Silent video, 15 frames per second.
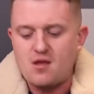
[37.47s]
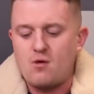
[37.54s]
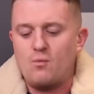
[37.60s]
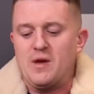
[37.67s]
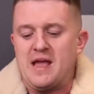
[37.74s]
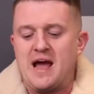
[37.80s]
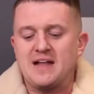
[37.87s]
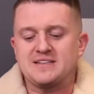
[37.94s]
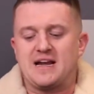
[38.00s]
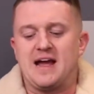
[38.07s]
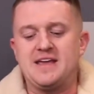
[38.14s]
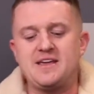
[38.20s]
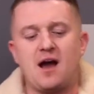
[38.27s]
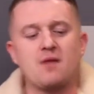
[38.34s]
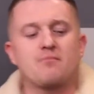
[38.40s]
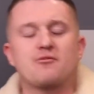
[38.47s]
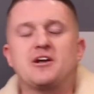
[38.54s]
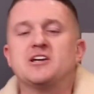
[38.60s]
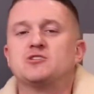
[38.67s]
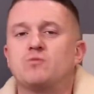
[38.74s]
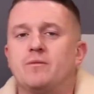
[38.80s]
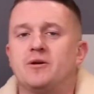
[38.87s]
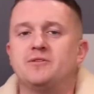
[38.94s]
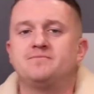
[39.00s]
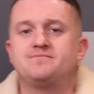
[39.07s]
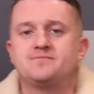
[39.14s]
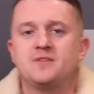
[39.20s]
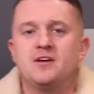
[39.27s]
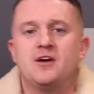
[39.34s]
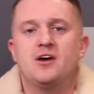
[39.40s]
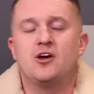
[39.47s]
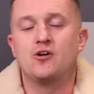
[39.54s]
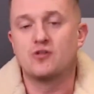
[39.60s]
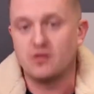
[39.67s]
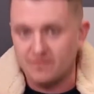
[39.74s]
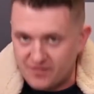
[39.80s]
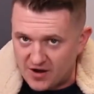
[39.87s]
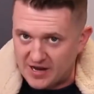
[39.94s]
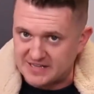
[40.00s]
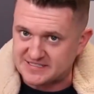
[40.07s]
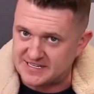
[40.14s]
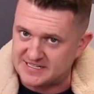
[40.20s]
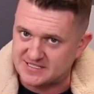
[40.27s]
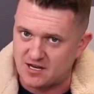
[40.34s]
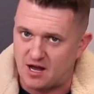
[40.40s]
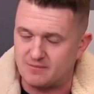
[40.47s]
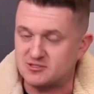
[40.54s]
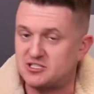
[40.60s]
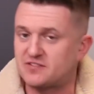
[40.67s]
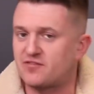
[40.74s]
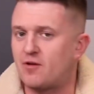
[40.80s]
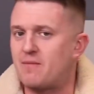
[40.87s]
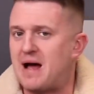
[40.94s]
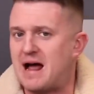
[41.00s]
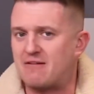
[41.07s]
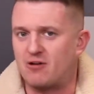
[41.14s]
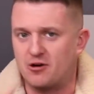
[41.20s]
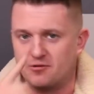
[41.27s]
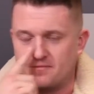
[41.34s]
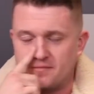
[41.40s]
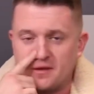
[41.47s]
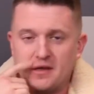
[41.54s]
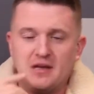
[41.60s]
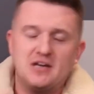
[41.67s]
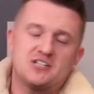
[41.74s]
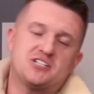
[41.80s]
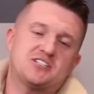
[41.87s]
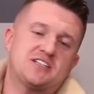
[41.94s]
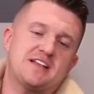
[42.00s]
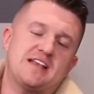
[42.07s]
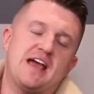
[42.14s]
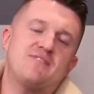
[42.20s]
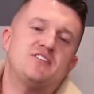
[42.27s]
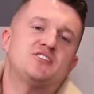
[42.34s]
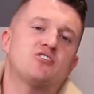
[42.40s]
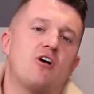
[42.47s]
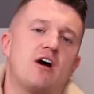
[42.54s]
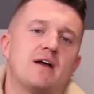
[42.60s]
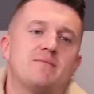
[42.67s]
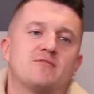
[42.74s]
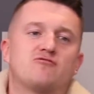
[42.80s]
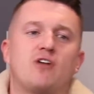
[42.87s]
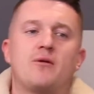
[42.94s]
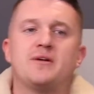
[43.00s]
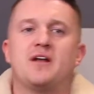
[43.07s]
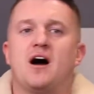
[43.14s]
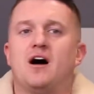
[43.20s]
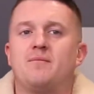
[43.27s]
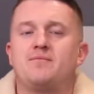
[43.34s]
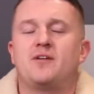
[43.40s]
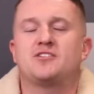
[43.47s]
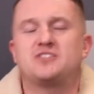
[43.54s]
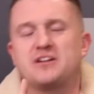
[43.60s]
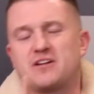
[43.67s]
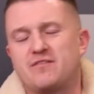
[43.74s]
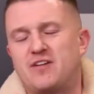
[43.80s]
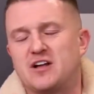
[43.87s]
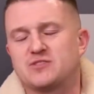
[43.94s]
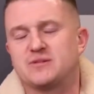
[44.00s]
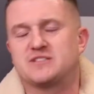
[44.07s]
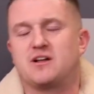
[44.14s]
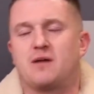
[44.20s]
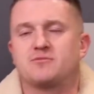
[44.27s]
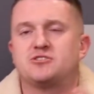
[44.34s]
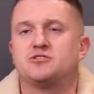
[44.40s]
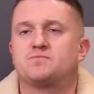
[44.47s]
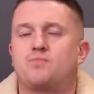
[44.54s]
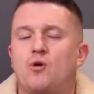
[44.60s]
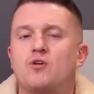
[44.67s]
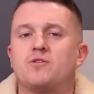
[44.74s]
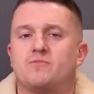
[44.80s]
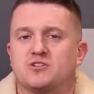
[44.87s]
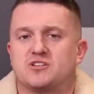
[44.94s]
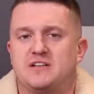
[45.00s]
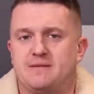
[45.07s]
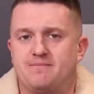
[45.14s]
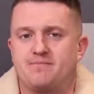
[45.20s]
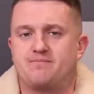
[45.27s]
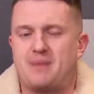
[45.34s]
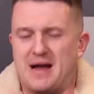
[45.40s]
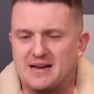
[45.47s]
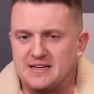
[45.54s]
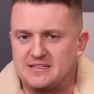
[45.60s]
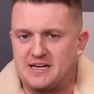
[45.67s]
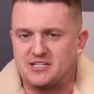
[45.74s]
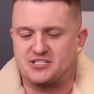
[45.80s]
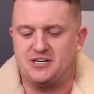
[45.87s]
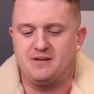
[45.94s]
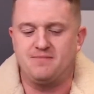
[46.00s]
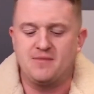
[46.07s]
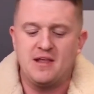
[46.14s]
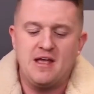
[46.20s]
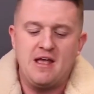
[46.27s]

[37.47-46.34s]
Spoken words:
we had a young British woman who converted to Islam. She's from Harrow. She said that every time growing up, no, she didn't convert to Islam, she was born a Muslim, Bangladeshi.